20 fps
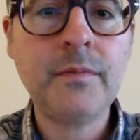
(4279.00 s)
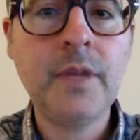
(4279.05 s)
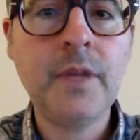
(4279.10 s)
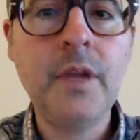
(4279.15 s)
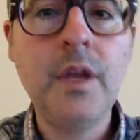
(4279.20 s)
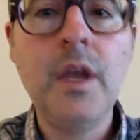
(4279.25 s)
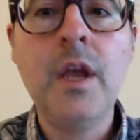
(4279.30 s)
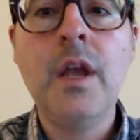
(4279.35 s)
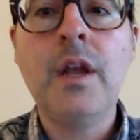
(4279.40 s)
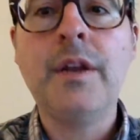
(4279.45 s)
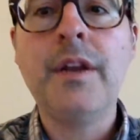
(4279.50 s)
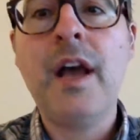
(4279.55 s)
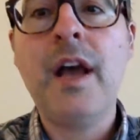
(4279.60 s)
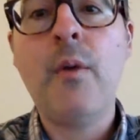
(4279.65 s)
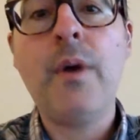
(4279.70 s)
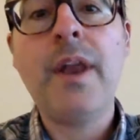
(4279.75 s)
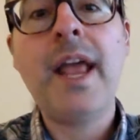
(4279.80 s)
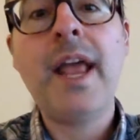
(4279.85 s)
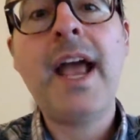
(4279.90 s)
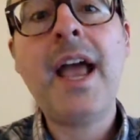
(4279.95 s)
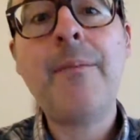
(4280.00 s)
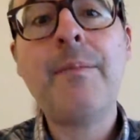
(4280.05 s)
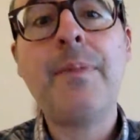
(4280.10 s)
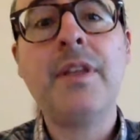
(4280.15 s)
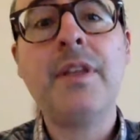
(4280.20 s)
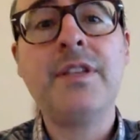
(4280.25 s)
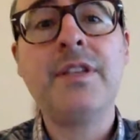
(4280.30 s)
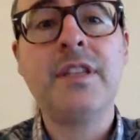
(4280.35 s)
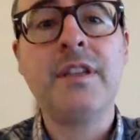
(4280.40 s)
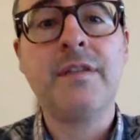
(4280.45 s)
Now, what happens
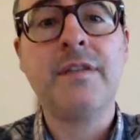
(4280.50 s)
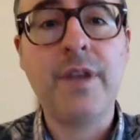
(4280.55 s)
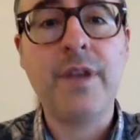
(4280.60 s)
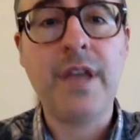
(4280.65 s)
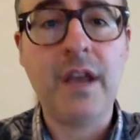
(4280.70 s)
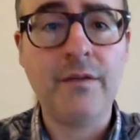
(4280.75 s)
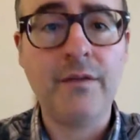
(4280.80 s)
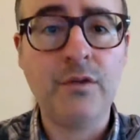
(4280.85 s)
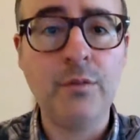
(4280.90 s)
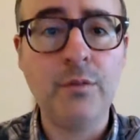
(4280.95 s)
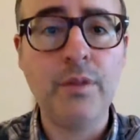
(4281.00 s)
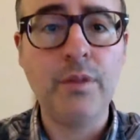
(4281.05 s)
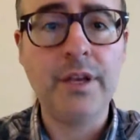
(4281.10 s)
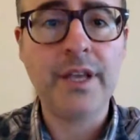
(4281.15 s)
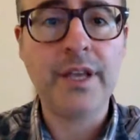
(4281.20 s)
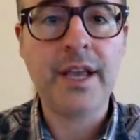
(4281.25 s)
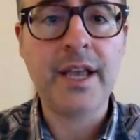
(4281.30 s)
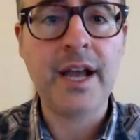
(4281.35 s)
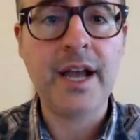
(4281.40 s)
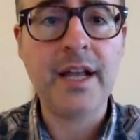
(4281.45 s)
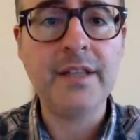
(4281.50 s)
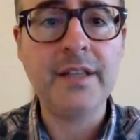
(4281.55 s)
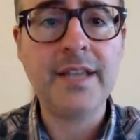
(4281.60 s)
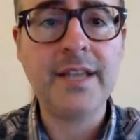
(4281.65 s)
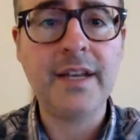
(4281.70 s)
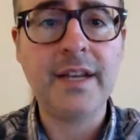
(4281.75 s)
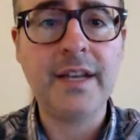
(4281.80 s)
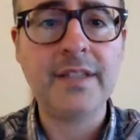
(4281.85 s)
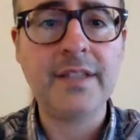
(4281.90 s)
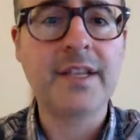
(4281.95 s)
is if we have duplicate content is
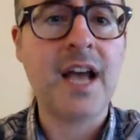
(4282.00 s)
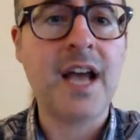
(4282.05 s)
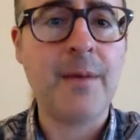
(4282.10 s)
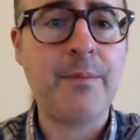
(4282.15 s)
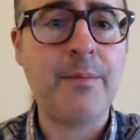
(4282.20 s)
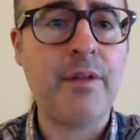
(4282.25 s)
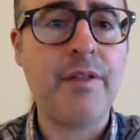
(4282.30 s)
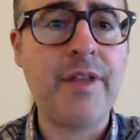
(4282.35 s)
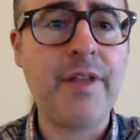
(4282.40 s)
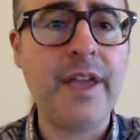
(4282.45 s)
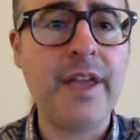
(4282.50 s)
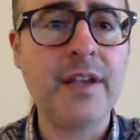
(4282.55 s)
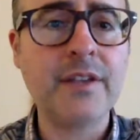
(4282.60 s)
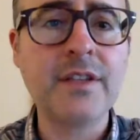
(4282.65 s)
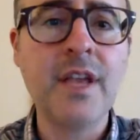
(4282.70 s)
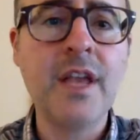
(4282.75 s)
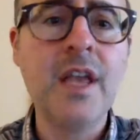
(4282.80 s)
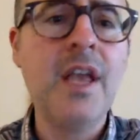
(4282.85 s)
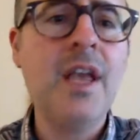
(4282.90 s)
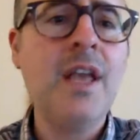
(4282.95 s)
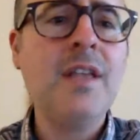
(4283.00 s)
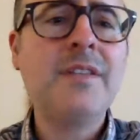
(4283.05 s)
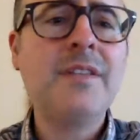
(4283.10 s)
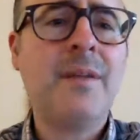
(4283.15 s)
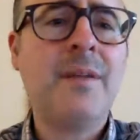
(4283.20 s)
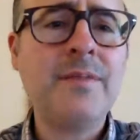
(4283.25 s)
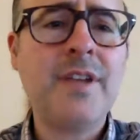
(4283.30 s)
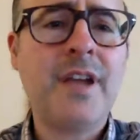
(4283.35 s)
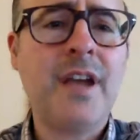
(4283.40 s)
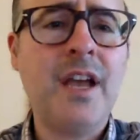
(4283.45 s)
a couple of things.
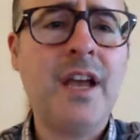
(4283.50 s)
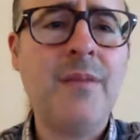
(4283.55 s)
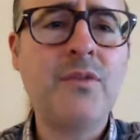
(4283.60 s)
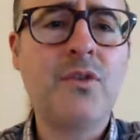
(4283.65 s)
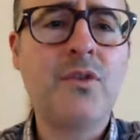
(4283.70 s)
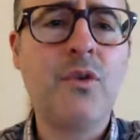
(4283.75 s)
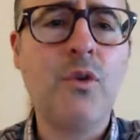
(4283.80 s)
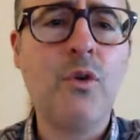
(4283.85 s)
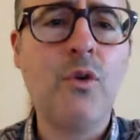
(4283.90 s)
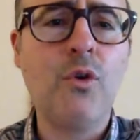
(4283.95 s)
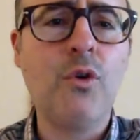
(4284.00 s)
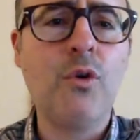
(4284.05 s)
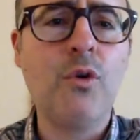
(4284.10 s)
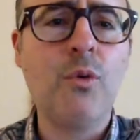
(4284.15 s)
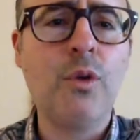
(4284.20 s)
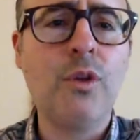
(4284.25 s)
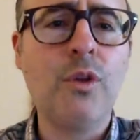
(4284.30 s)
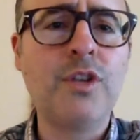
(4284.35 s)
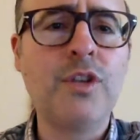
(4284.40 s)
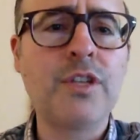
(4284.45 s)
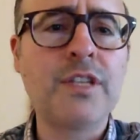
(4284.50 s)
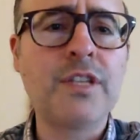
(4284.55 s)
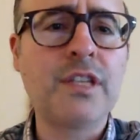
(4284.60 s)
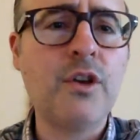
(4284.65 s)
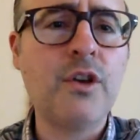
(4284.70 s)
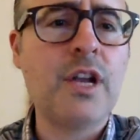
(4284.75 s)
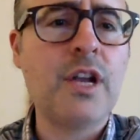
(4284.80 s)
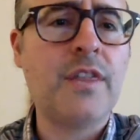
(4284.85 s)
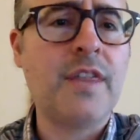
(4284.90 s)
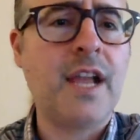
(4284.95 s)
Sometimes Google will just look at
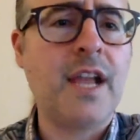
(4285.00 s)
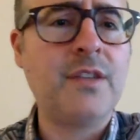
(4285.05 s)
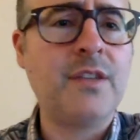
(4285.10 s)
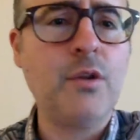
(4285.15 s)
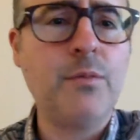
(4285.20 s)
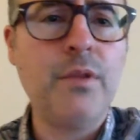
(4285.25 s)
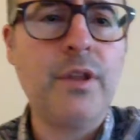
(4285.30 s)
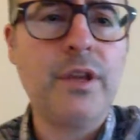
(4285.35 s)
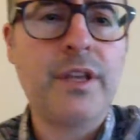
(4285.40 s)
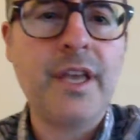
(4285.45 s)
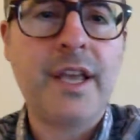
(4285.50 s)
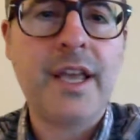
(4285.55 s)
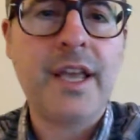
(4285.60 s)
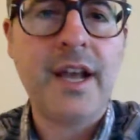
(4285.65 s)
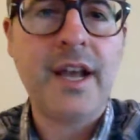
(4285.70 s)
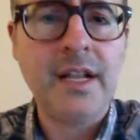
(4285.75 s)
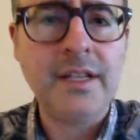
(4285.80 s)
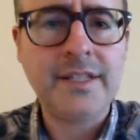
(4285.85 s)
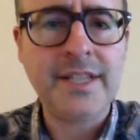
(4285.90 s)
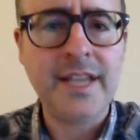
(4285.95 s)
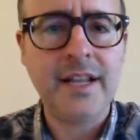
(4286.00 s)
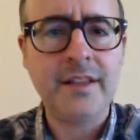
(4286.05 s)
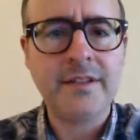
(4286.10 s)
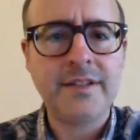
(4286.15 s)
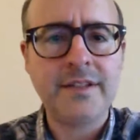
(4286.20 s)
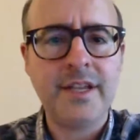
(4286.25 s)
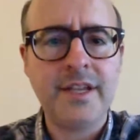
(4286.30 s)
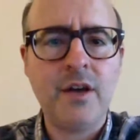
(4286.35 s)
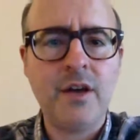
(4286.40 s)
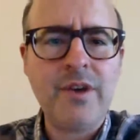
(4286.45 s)
that duplicate content and say,
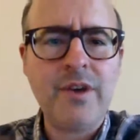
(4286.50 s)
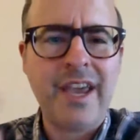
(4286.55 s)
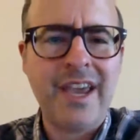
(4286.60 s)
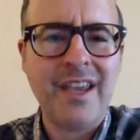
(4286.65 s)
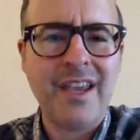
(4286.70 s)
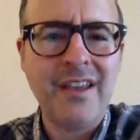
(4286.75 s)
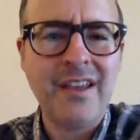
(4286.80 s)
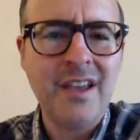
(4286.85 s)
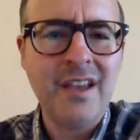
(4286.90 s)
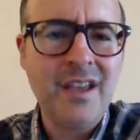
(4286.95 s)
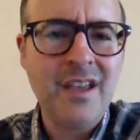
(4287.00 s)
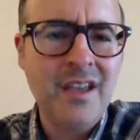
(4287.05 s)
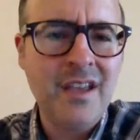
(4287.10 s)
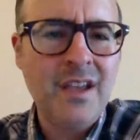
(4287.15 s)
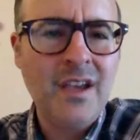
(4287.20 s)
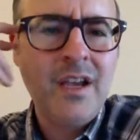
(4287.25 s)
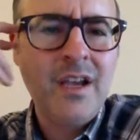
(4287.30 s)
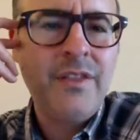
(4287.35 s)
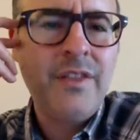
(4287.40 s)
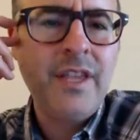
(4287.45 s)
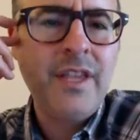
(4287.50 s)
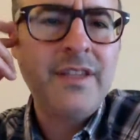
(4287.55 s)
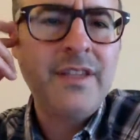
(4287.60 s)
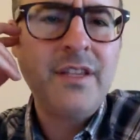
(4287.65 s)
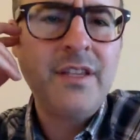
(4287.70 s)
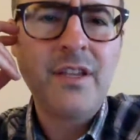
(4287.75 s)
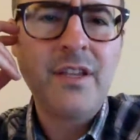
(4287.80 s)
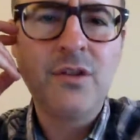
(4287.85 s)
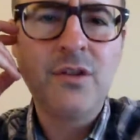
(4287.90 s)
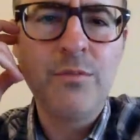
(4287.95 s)
okay, this is a
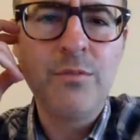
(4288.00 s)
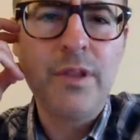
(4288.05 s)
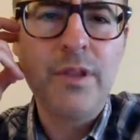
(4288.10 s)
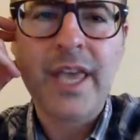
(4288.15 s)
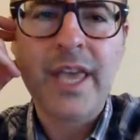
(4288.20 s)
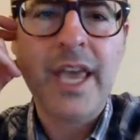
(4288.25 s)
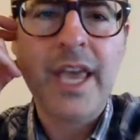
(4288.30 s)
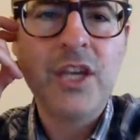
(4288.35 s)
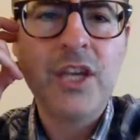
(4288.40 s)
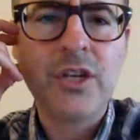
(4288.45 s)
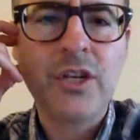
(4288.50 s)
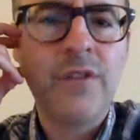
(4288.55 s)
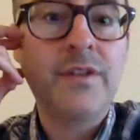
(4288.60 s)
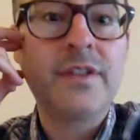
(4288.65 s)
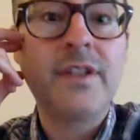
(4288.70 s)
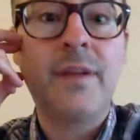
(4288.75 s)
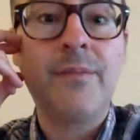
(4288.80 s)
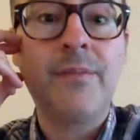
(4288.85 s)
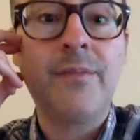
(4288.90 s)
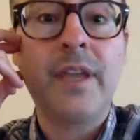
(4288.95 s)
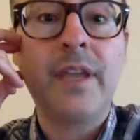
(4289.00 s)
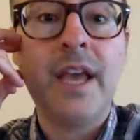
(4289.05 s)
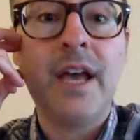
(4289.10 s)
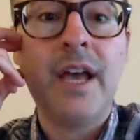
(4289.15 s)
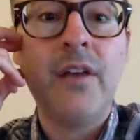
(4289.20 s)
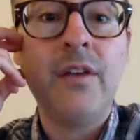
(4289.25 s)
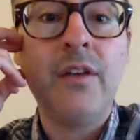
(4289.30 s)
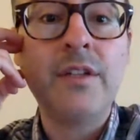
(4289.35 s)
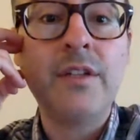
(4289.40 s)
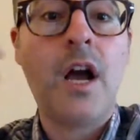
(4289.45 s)
duplication of something else
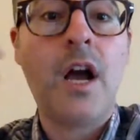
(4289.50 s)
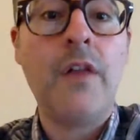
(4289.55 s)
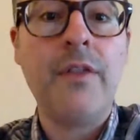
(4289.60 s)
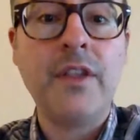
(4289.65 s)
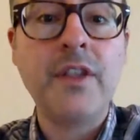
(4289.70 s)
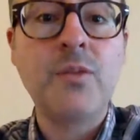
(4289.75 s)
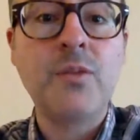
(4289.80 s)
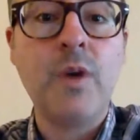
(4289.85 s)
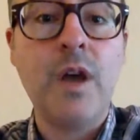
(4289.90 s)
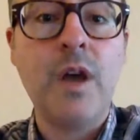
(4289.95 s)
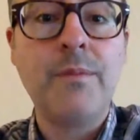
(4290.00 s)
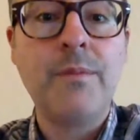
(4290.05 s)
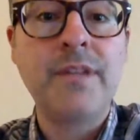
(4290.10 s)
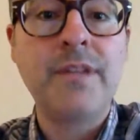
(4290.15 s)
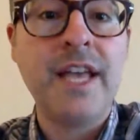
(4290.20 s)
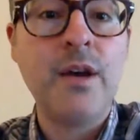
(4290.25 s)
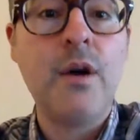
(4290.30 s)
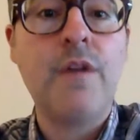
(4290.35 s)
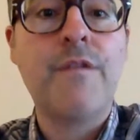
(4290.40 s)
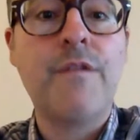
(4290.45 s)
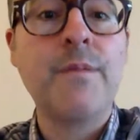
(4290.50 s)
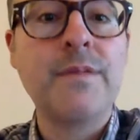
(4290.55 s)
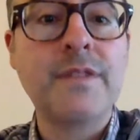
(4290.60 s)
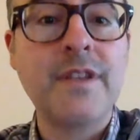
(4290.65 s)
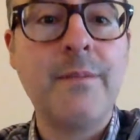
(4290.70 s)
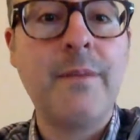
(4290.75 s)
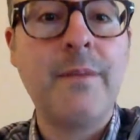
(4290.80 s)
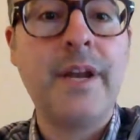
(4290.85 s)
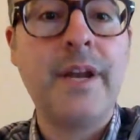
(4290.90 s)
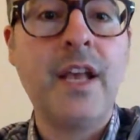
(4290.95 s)
on this website or from
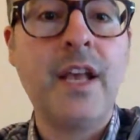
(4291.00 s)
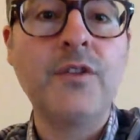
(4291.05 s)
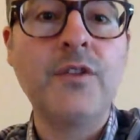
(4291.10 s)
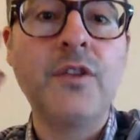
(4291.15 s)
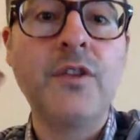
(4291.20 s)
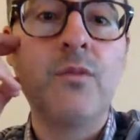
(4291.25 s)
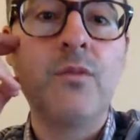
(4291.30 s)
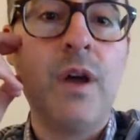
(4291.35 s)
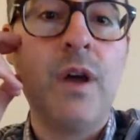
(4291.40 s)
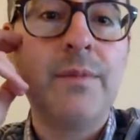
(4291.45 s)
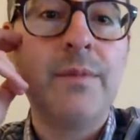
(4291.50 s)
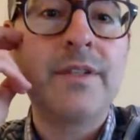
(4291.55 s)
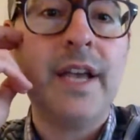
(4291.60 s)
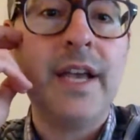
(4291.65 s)
somebody else's website.